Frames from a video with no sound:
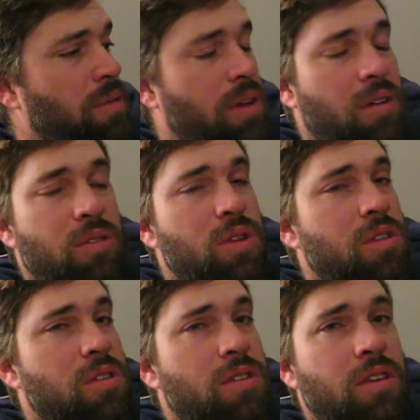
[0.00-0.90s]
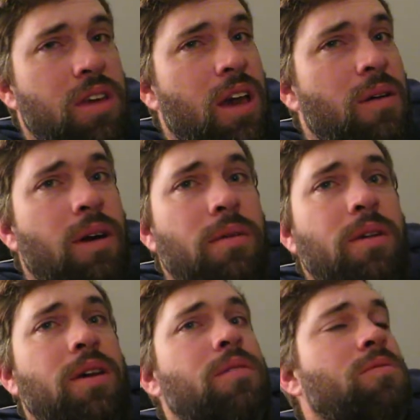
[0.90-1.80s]
it'll just go how
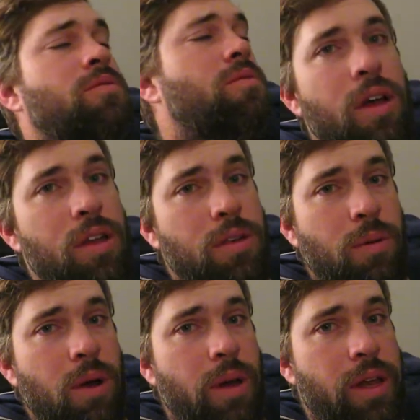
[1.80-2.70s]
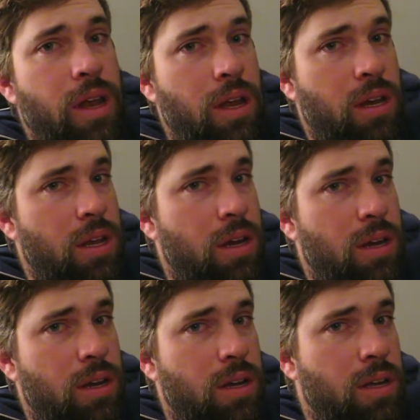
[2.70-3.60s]
it goes. So we'll go ahead and end it
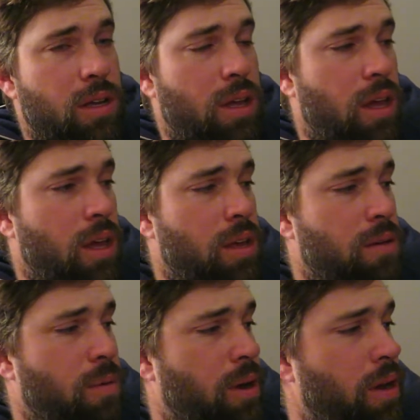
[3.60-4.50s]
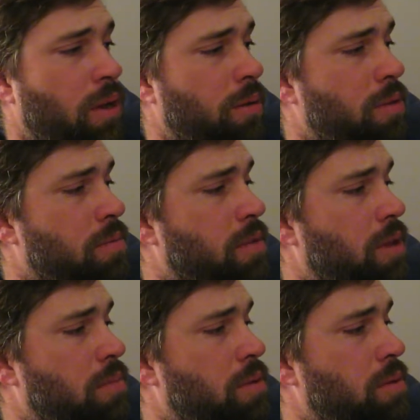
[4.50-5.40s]
here and we're gonna go get some
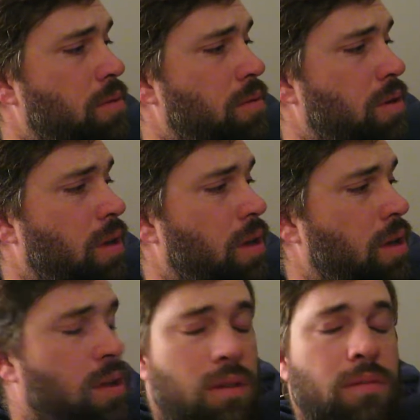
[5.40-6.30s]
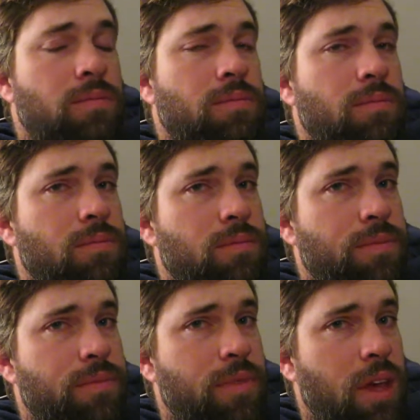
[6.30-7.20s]
sleep soon and
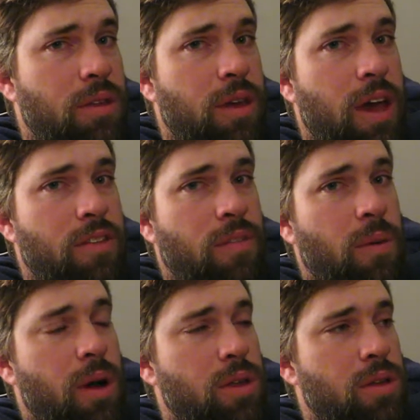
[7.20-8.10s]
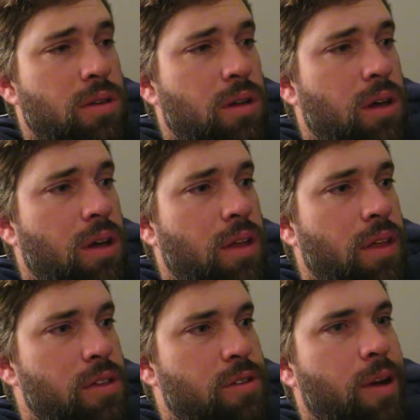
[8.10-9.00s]
thanks you guys for watching. Uh,
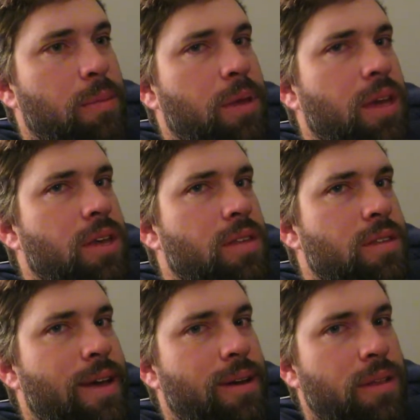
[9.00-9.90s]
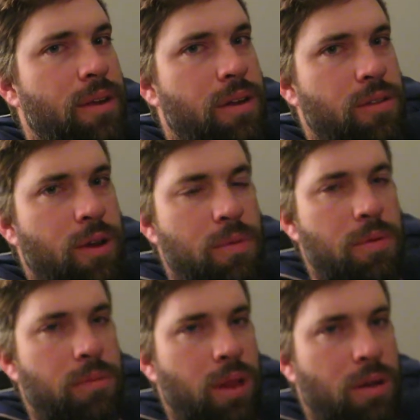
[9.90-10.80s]
Instagram link is down in the
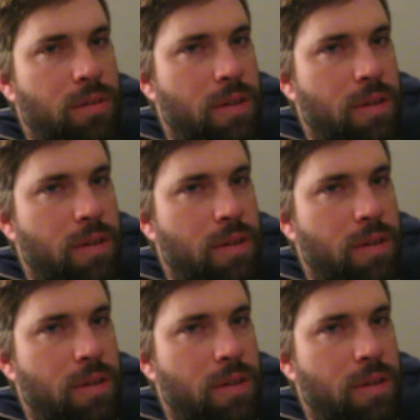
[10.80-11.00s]
description below